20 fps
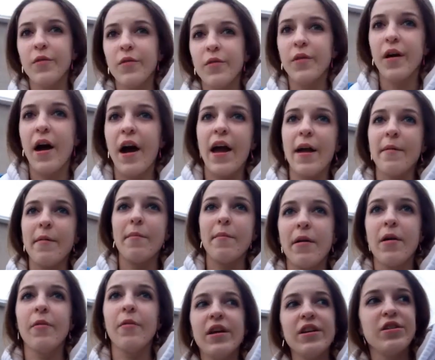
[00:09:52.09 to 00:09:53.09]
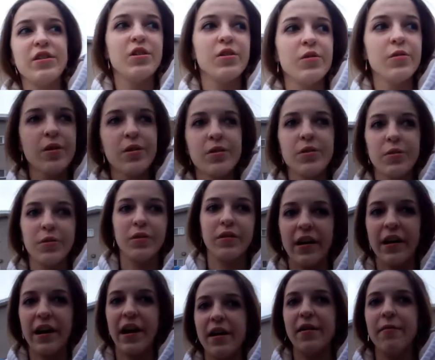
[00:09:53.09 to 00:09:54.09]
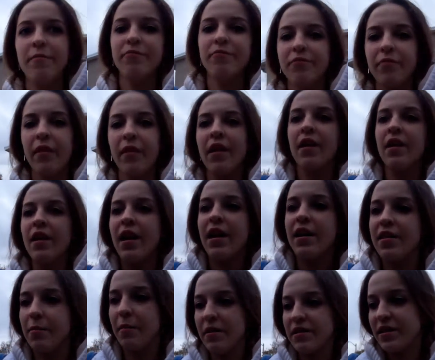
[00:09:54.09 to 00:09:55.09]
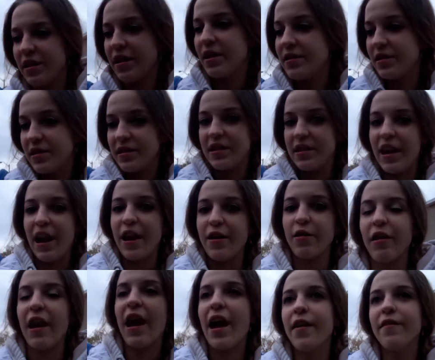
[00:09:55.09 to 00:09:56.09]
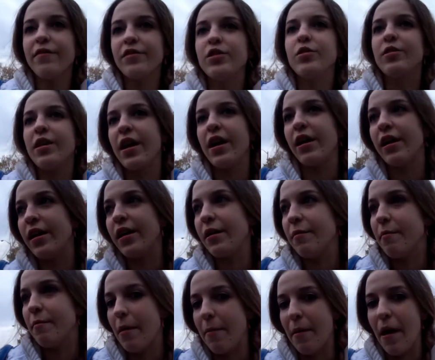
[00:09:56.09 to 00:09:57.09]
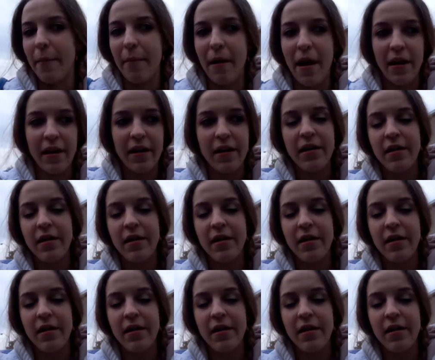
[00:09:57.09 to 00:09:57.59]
I am on my way to school right now. And the best thing is that I don't have to carry my backpack,